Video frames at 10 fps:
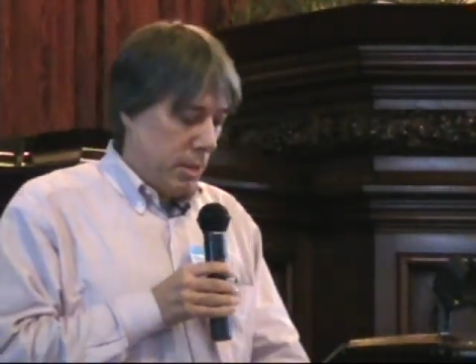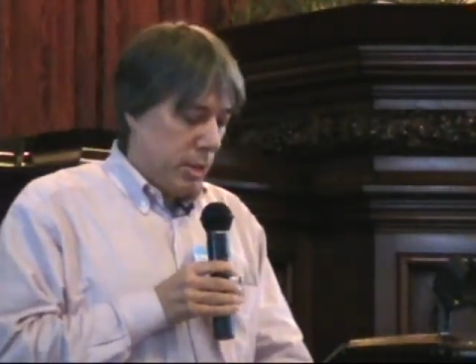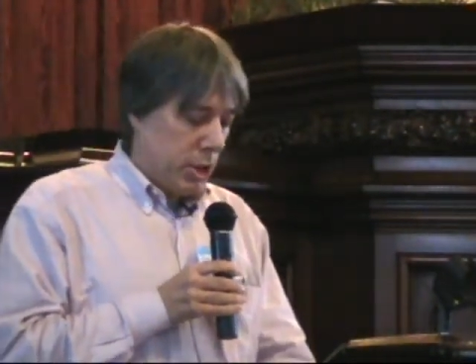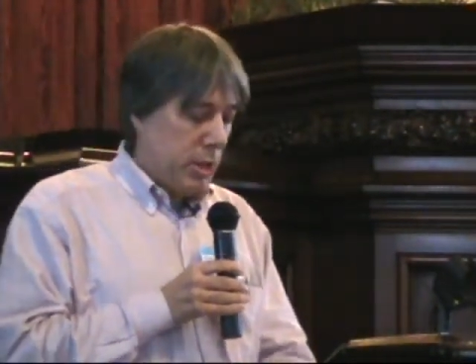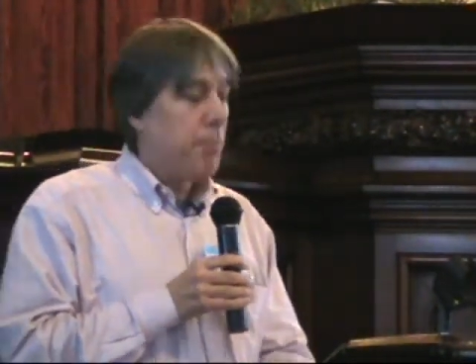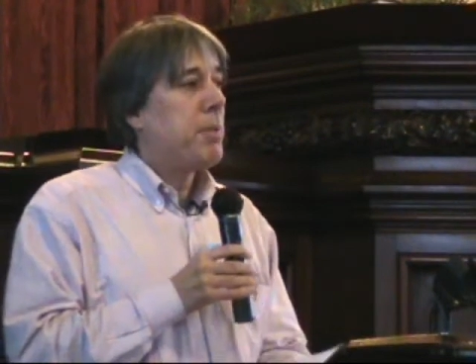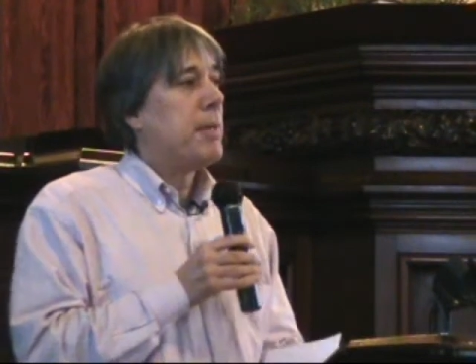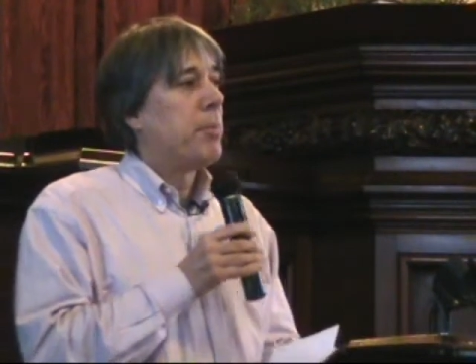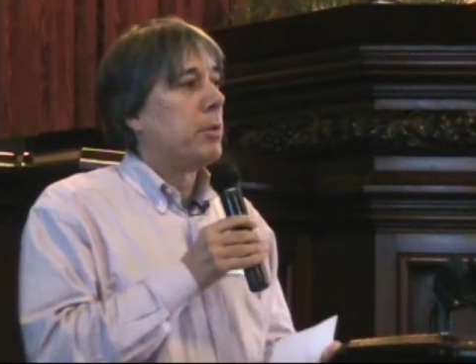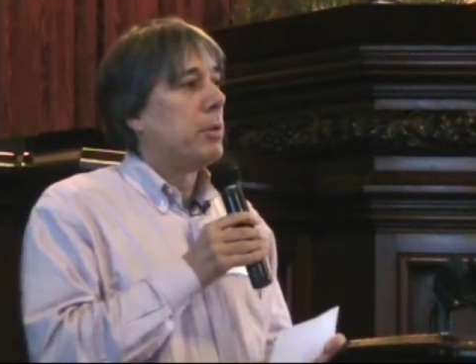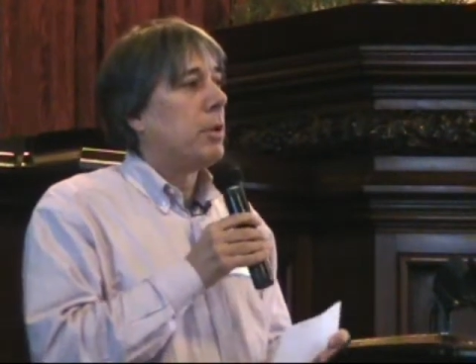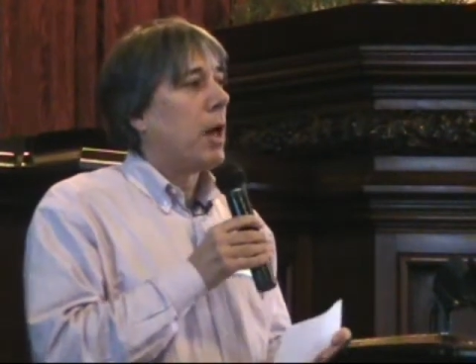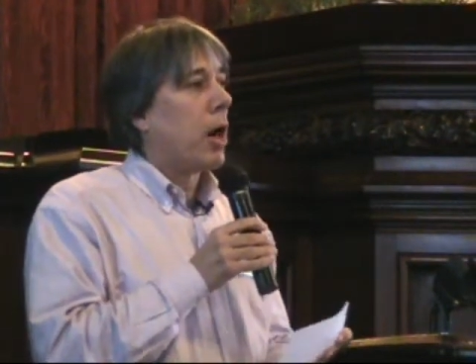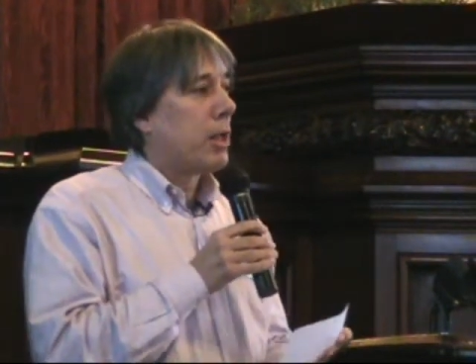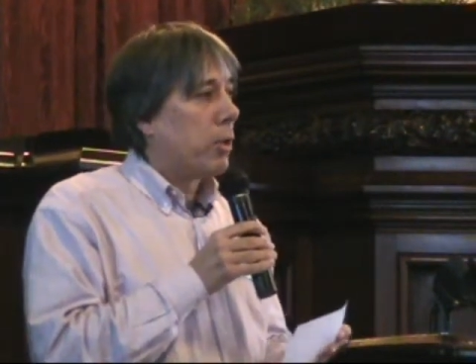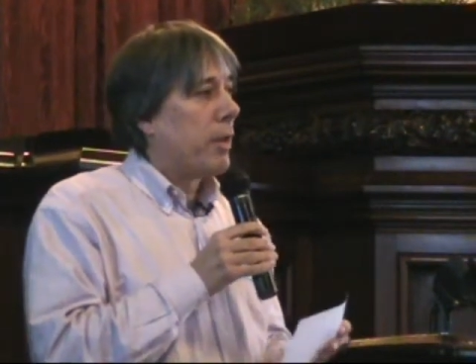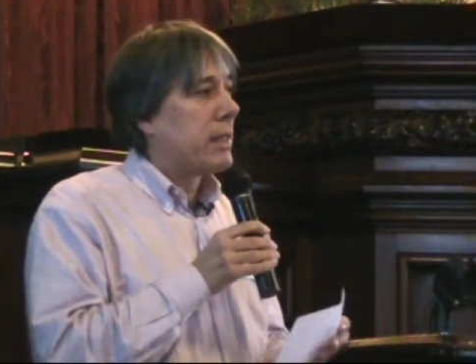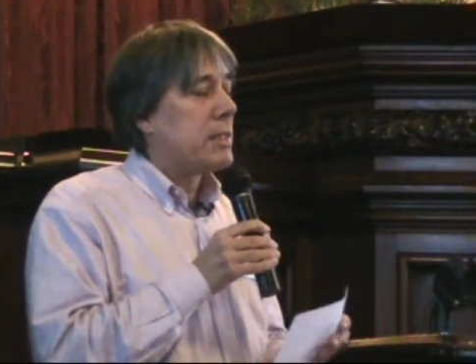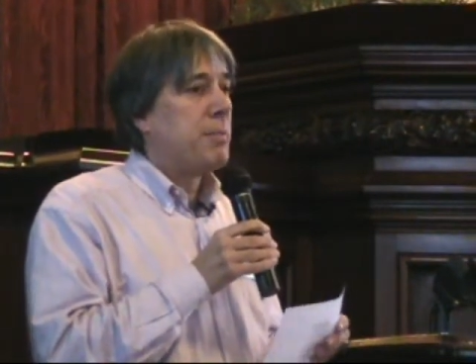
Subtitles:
some people are going